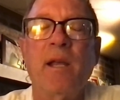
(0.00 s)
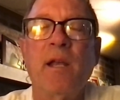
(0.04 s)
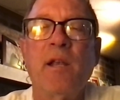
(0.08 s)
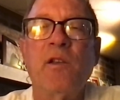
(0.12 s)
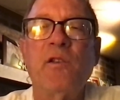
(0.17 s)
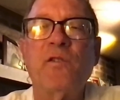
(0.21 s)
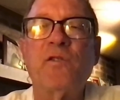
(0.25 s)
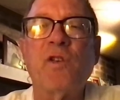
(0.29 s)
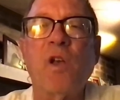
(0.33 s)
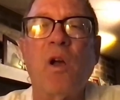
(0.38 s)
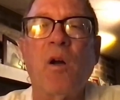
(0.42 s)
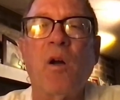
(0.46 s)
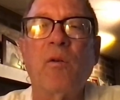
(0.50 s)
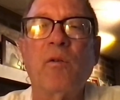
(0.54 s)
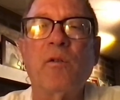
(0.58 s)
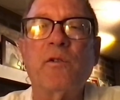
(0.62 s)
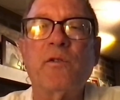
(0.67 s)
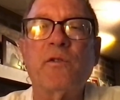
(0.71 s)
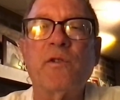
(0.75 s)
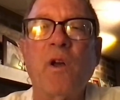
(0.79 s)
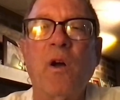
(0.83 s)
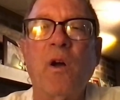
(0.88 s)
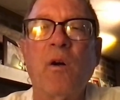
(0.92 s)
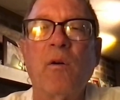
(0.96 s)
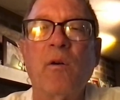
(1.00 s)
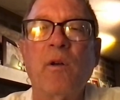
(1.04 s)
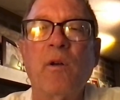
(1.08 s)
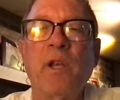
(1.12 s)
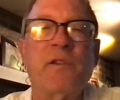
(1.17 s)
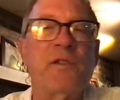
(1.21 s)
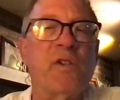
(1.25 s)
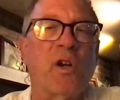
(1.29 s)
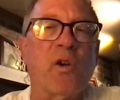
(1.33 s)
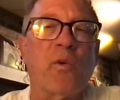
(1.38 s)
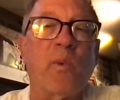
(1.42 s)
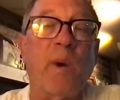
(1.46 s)
So
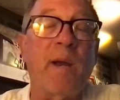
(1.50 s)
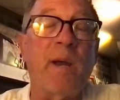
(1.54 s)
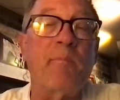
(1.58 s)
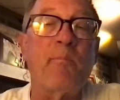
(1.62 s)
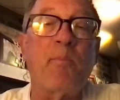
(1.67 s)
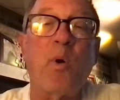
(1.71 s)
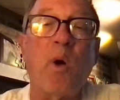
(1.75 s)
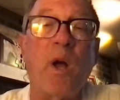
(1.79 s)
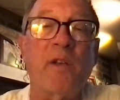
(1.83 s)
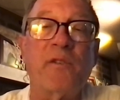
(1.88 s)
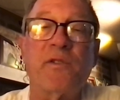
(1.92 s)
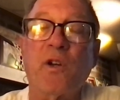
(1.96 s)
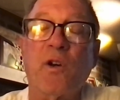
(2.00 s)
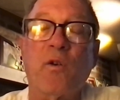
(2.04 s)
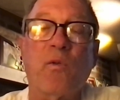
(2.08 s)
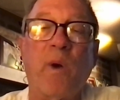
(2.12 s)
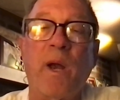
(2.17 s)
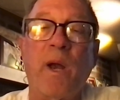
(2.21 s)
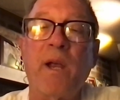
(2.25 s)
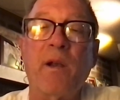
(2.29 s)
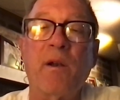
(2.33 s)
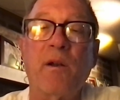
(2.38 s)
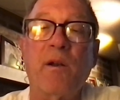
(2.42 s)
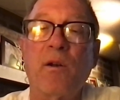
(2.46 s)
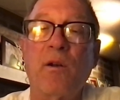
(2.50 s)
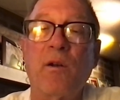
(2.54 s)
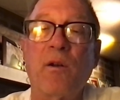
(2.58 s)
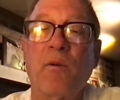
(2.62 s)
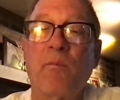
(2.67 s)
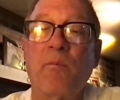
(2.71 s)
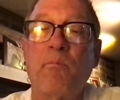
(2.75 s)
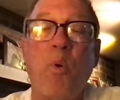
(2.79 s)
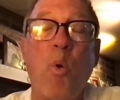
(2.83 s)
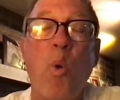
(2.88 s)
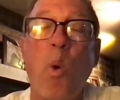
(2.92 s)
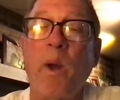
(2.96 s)
it's a great
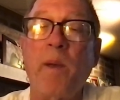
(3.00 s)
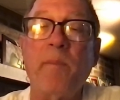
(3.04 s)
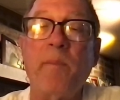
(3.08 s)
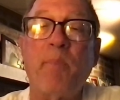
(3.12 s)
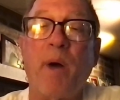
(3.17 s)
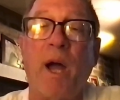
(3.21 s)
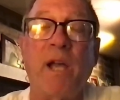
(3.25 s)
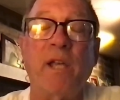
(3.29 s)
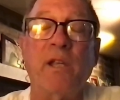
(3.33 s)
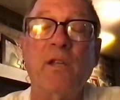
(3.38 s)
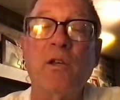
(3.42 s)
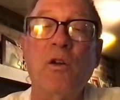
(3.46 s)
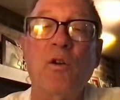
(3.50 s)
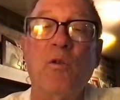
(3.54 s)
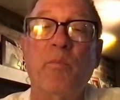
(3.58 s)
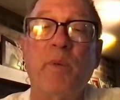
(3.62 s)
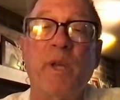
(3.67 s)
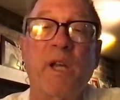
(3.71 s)
point by you,